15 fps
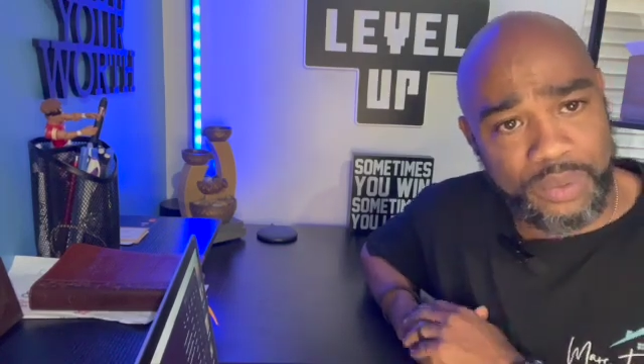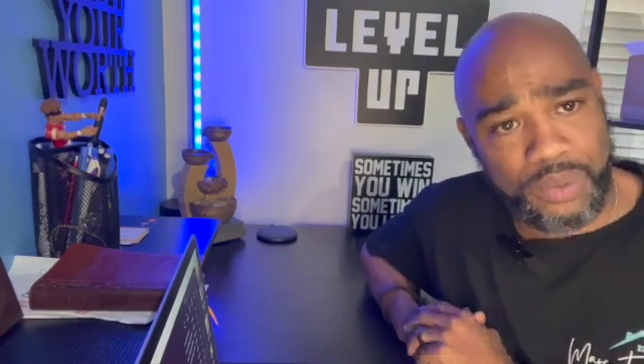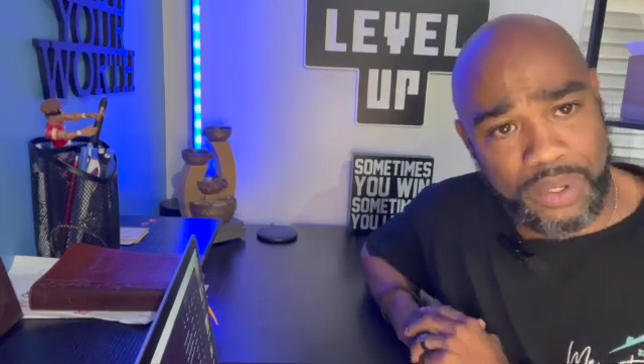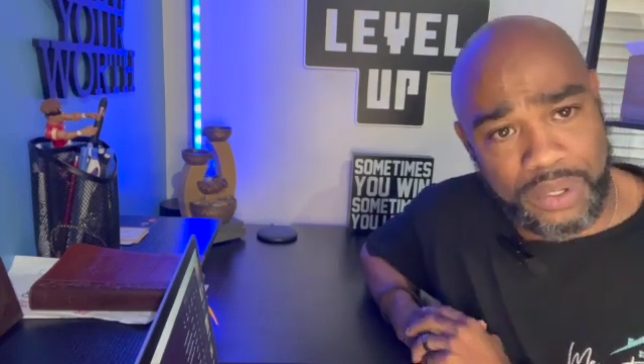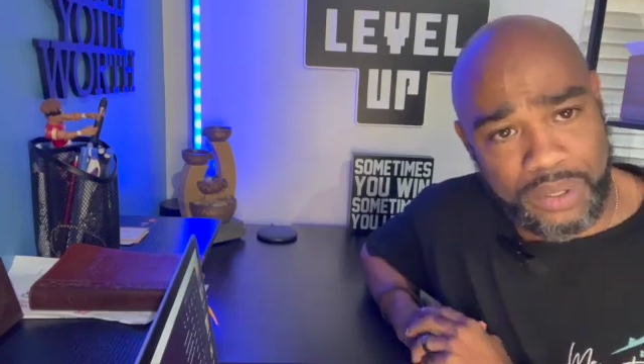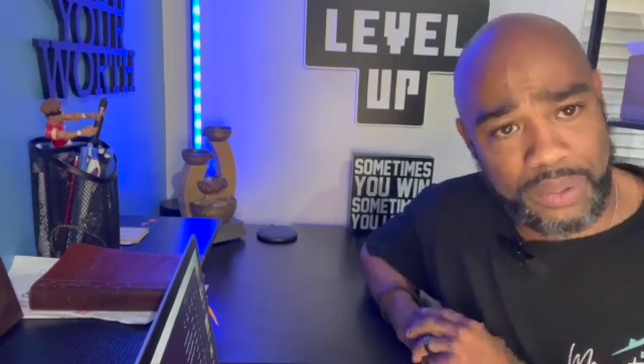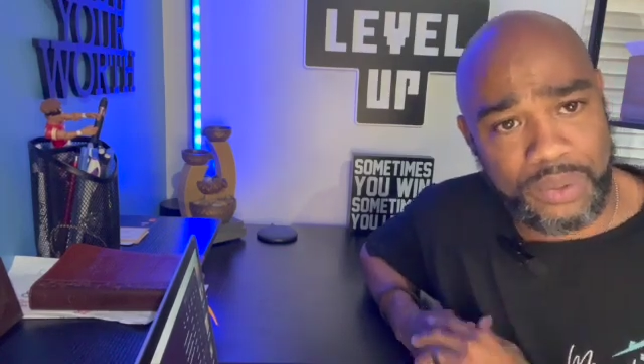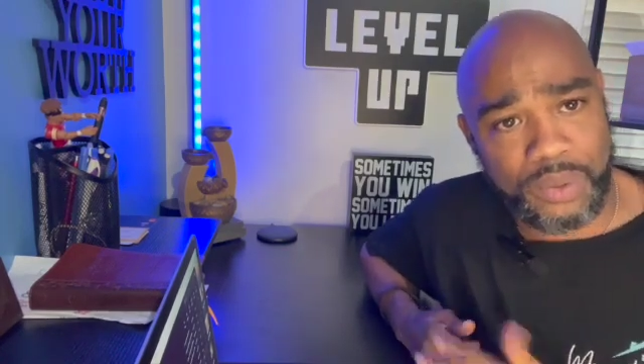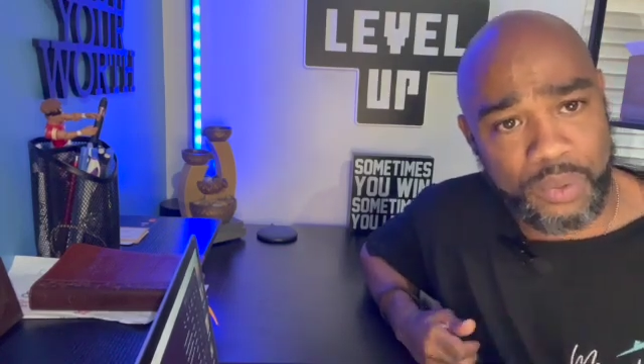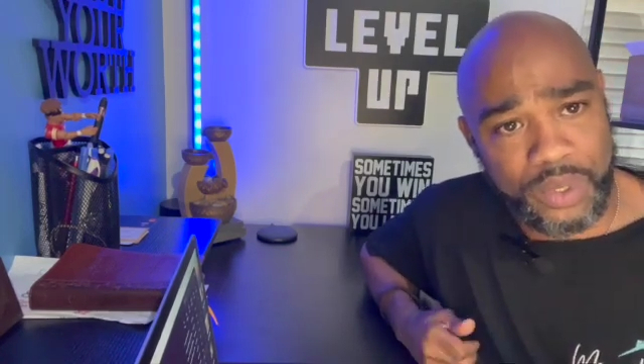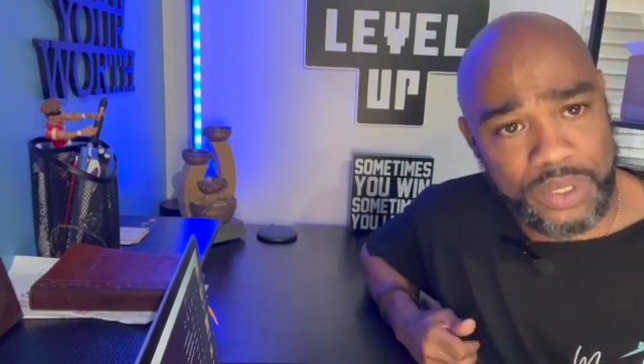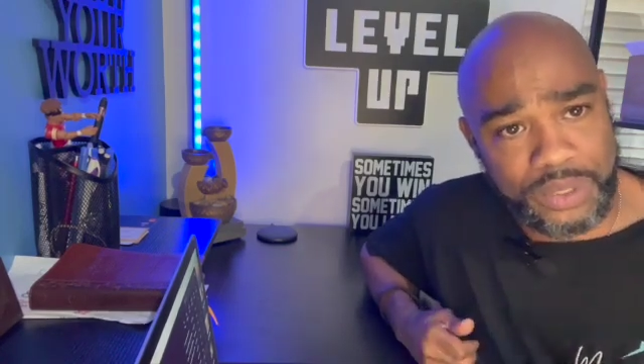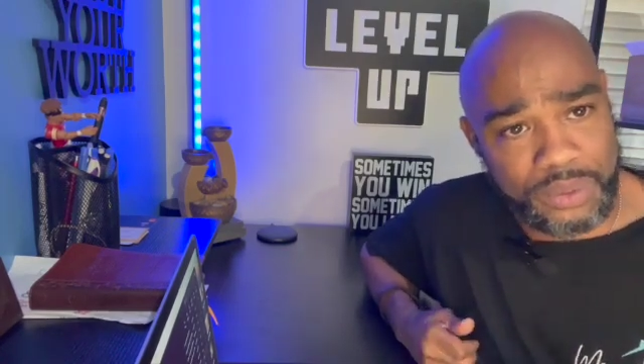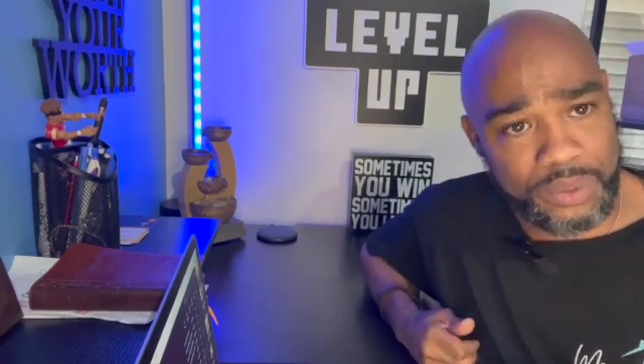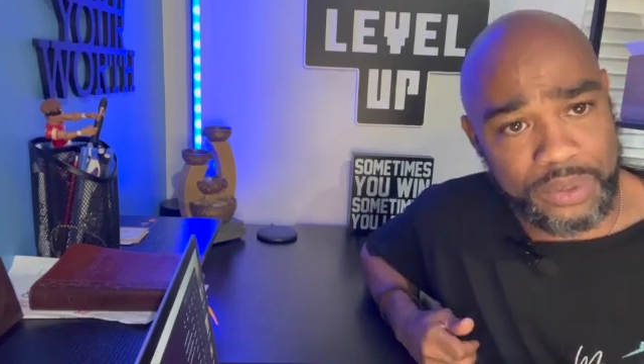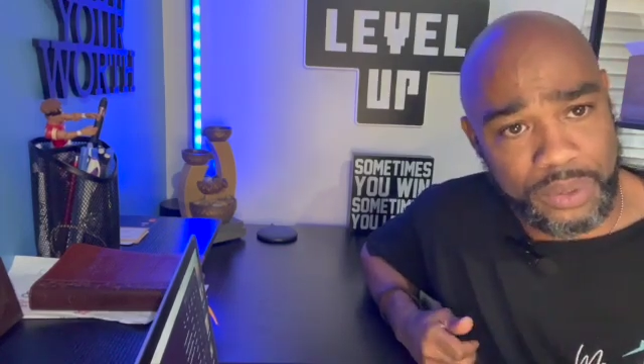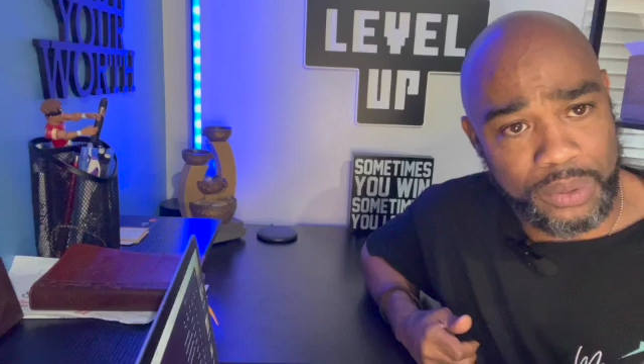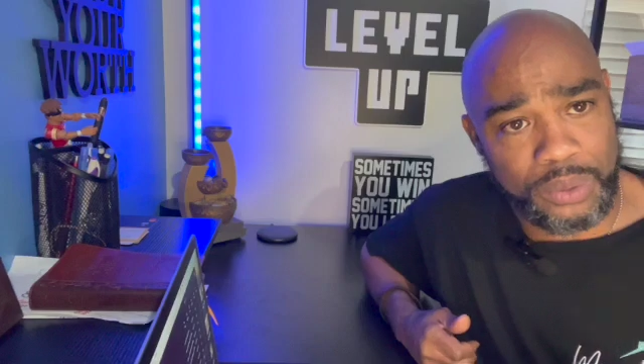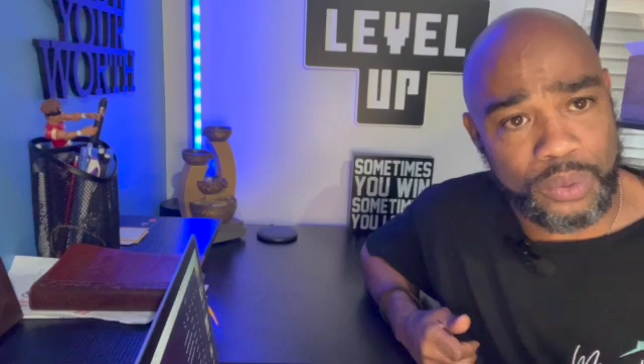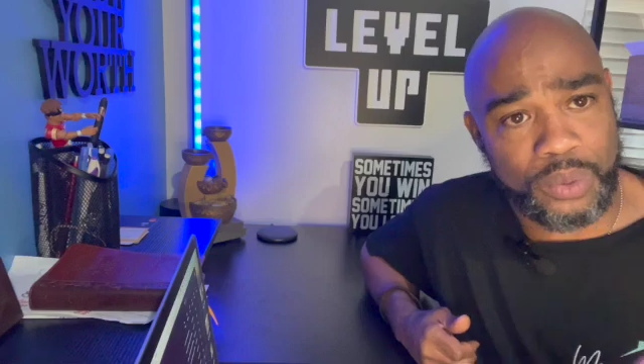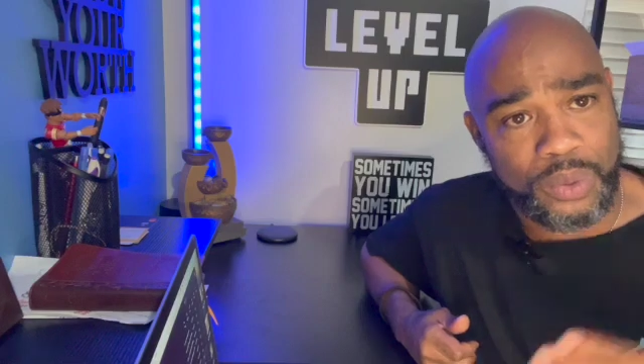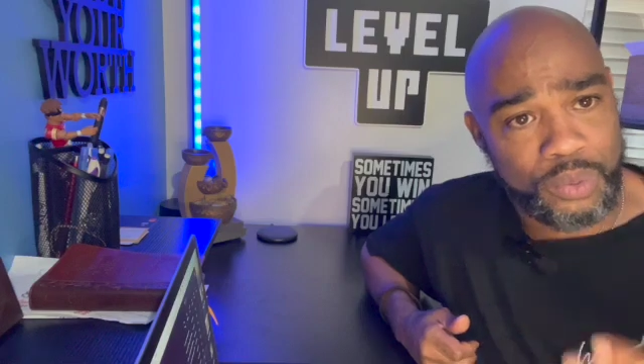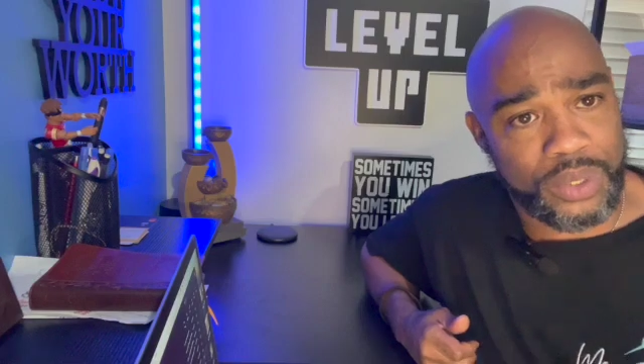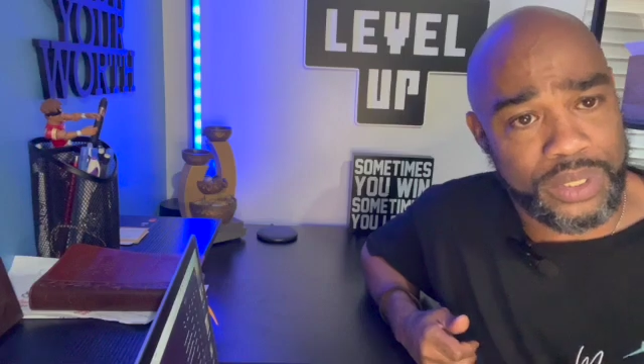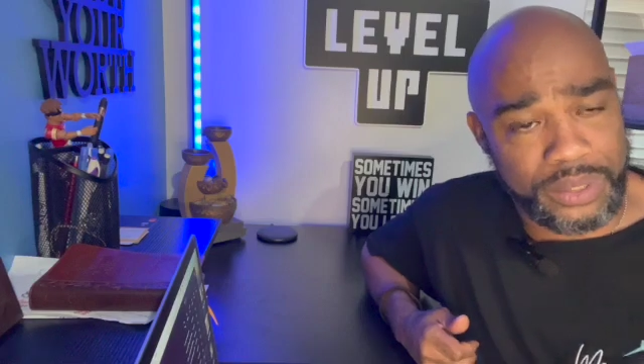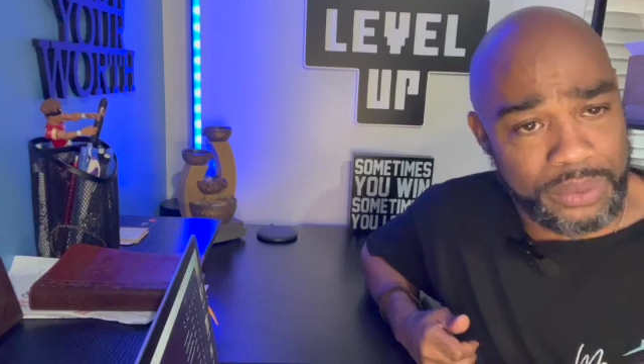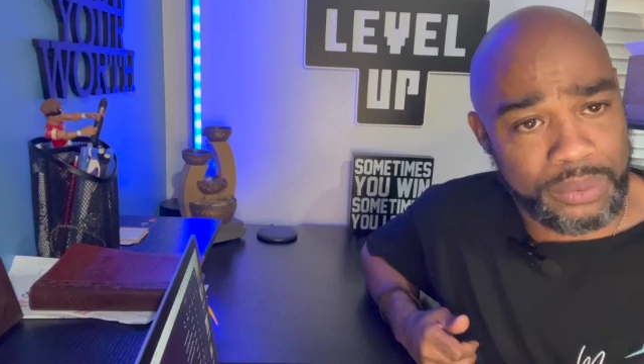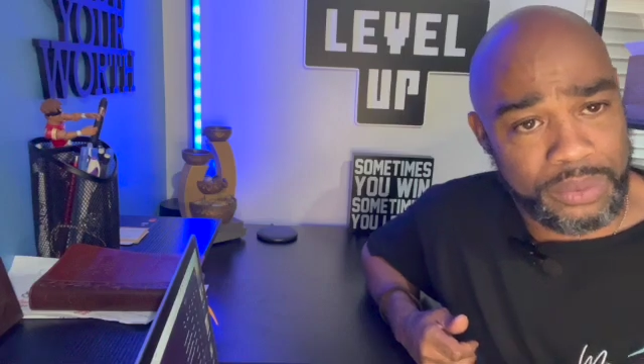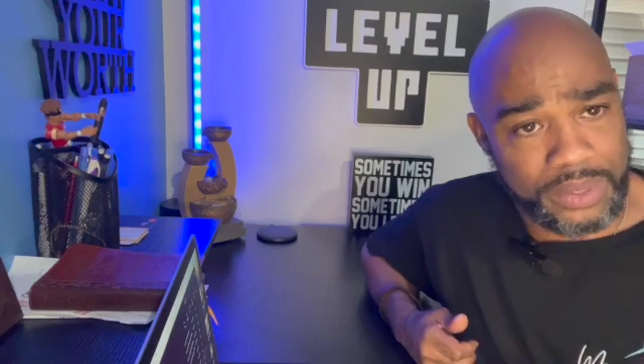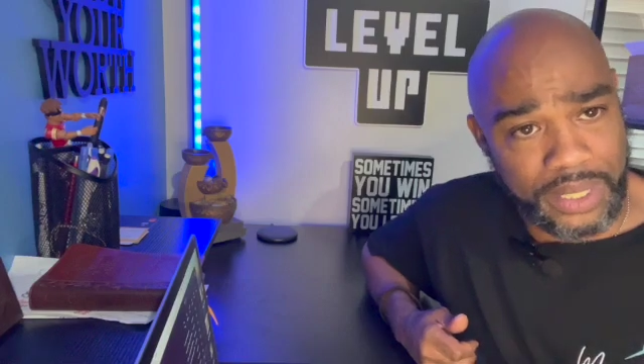work or what you do or
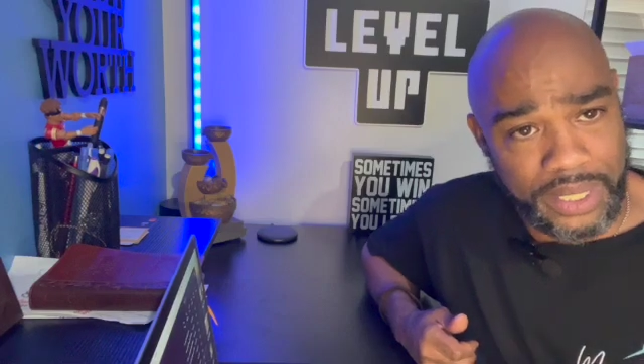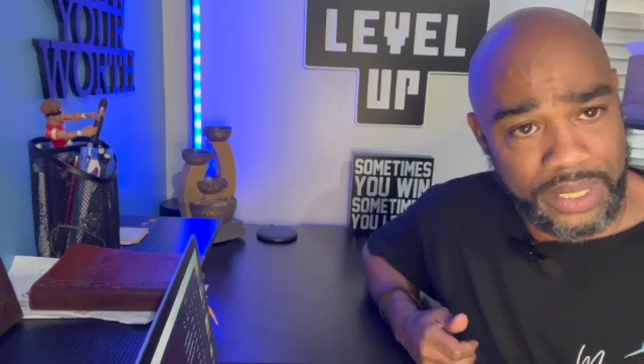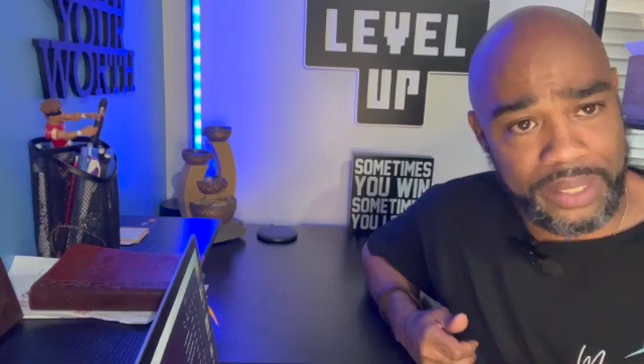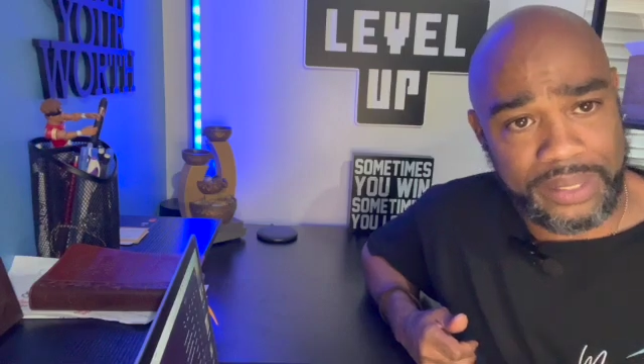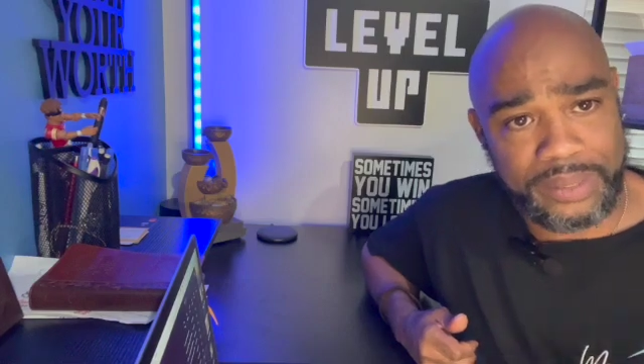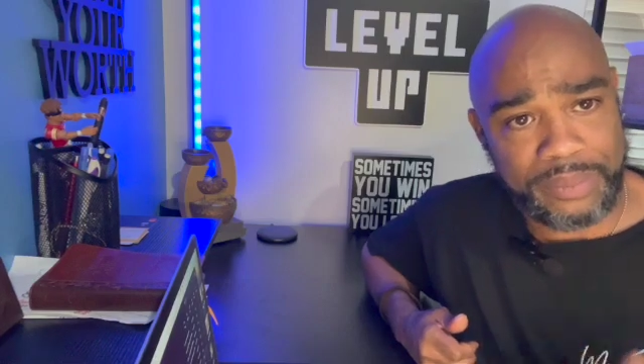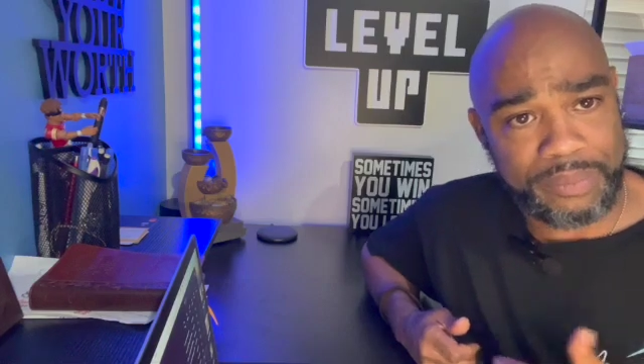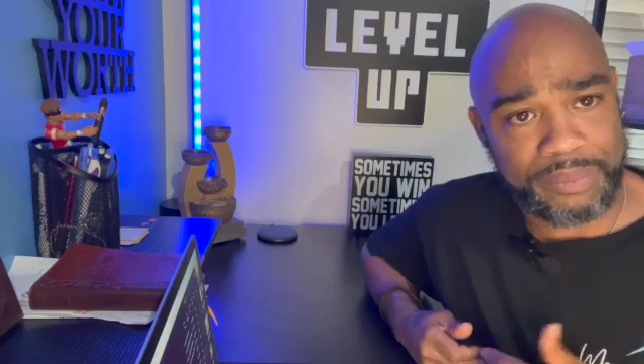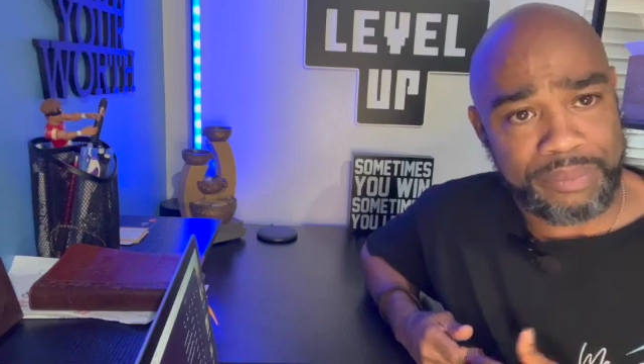what you say,